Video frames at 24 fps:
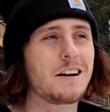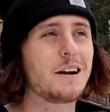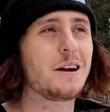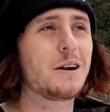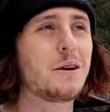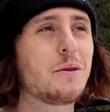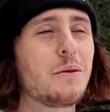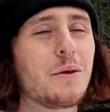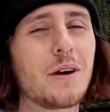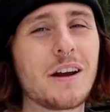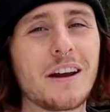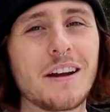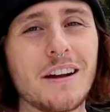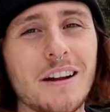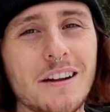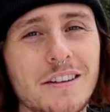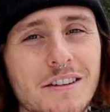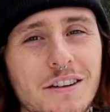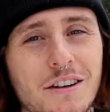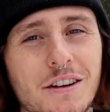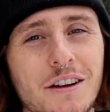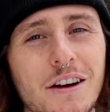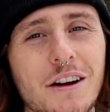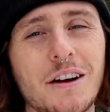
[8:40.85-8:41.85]
kind of wing it as
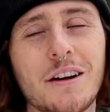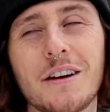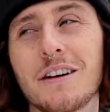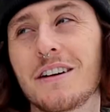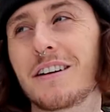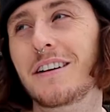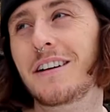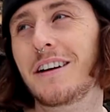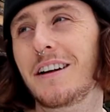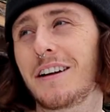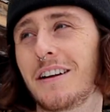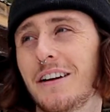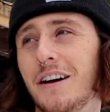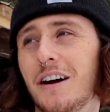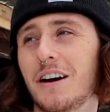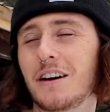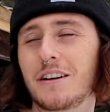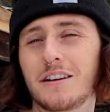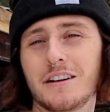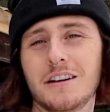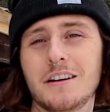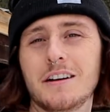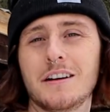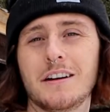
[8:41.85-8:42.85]
you go and not
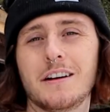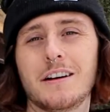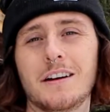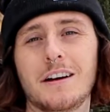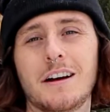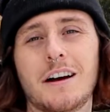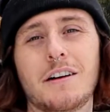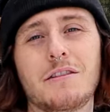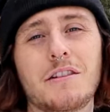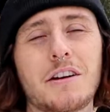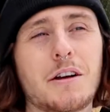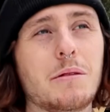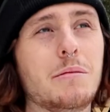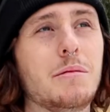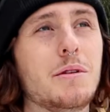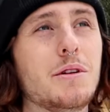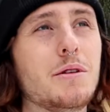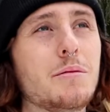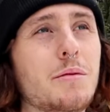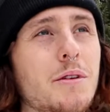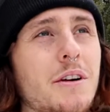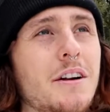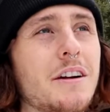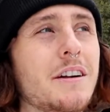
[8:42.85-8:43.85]
have like a
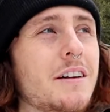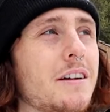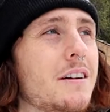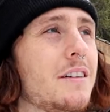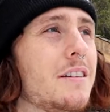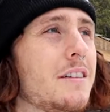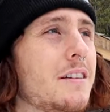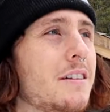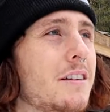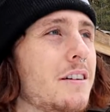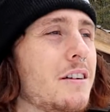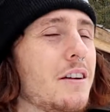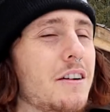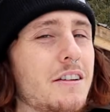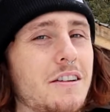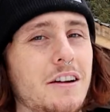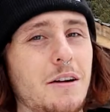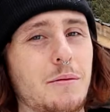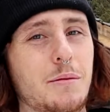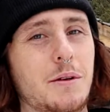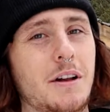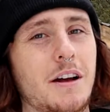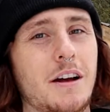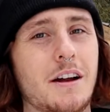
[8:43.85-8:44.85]
blueprint or a
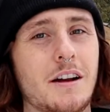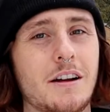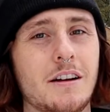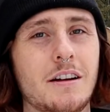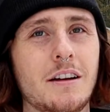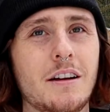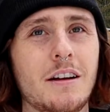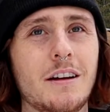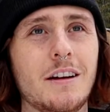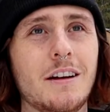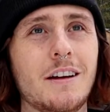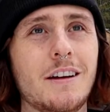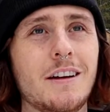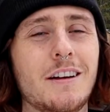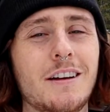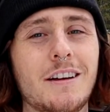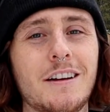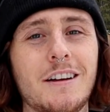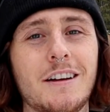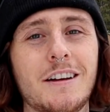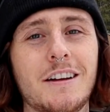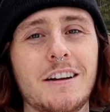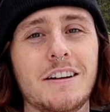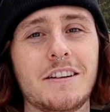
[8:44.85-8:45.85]
set plan,
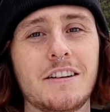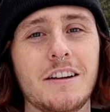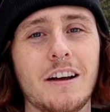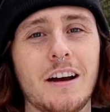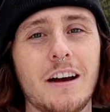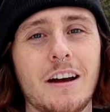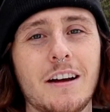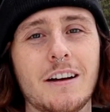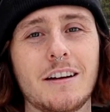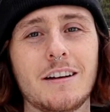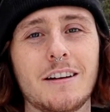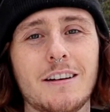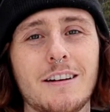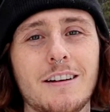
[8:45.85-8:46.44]
is that